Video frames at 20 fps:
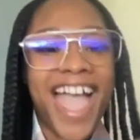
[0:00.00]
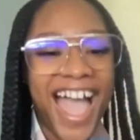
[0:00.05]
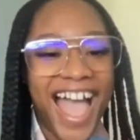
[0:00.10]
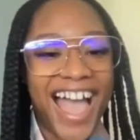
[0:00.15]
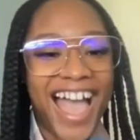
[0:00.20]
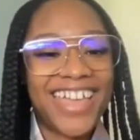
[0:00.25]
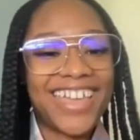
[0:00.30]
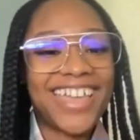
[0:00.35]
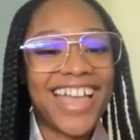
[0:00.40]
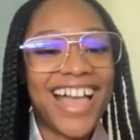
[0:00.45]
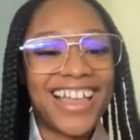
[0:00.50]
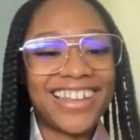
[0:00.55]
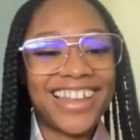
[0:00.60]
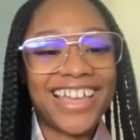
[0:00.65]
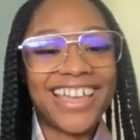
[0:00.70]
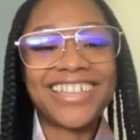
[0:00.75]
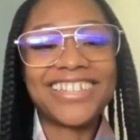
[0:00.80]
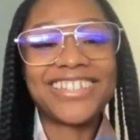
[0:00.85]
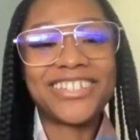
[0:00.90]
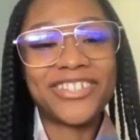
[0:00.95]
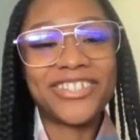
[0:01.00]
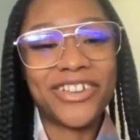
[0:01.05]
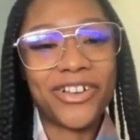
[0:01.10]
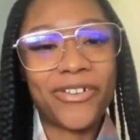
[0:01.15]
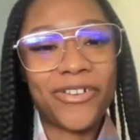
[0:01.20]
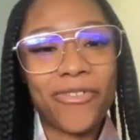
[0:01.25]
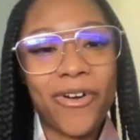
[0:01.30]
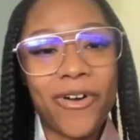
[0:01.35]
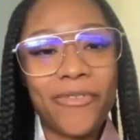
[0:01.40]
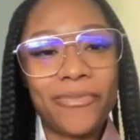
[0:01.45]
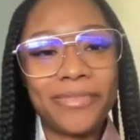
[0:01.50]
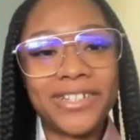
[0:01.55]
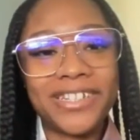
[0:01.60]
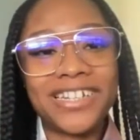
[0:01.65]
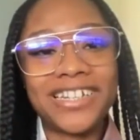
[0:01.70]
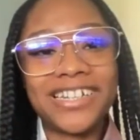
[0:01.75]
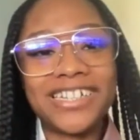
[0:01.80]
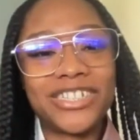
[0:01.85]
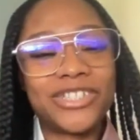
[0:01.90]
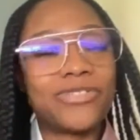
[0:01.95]
I liken to your quote,
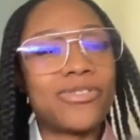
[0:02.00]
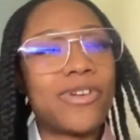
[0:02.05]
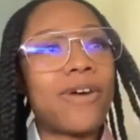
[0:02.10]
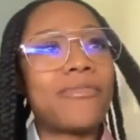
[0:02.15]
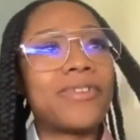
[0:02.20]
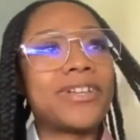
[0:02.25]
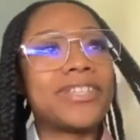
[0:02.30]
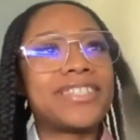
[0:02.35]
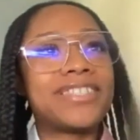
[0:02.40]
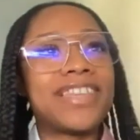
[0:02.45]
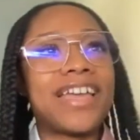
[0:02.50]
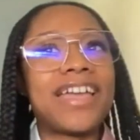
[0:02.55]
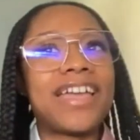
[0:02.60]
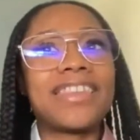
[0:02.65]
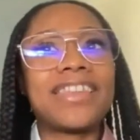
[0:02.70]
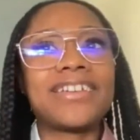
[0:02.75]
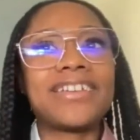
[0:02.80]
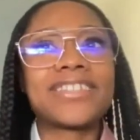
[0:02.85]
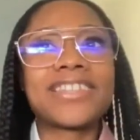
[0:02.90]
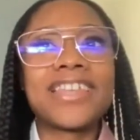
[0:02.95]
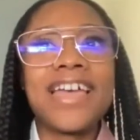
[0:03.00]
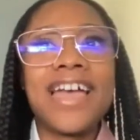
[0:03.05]
Melina, that you always say, there's